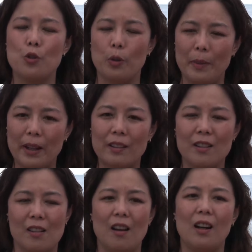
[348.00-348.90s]

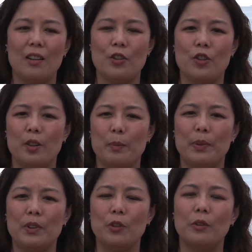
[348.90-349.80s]
tremendous hardship
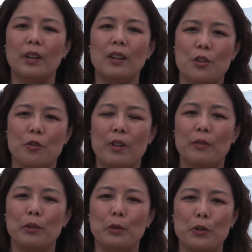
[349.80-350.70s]
during Cultural
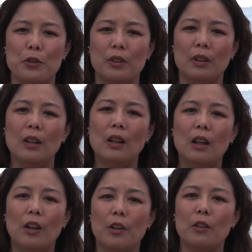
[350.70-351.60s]
Revolution.
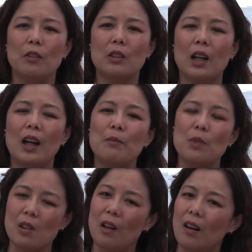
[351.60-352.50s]
Although time
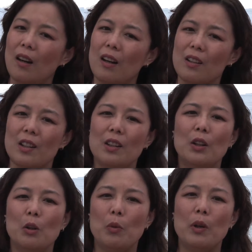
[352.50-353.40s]
was hard,
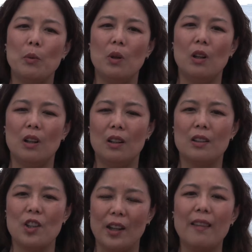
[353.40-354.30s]
we were
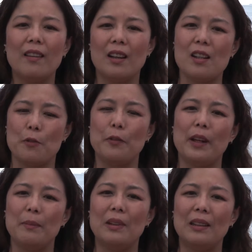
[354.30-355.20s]
together as a
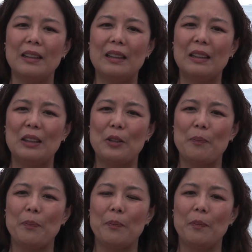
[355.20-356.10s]
family.
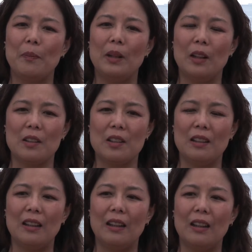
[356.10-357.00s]
But
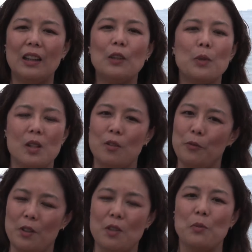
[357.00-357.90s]
he was the
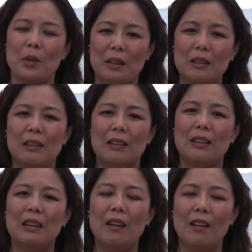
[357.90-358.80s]
first one
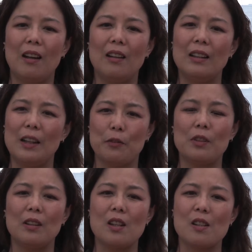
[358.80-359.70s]
that left
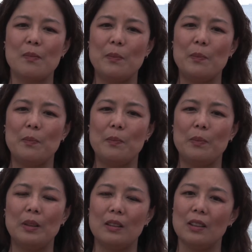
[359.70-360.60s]
us.
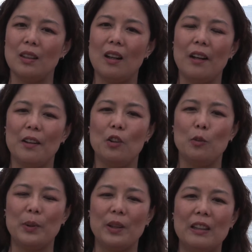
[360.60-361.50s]
But I
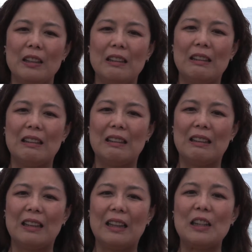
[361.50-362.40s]
hope
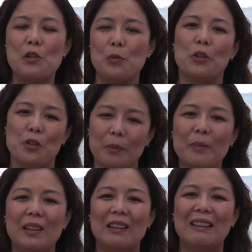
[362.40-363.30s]
he is watching
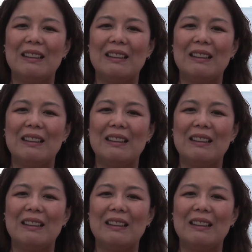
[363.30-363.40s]
me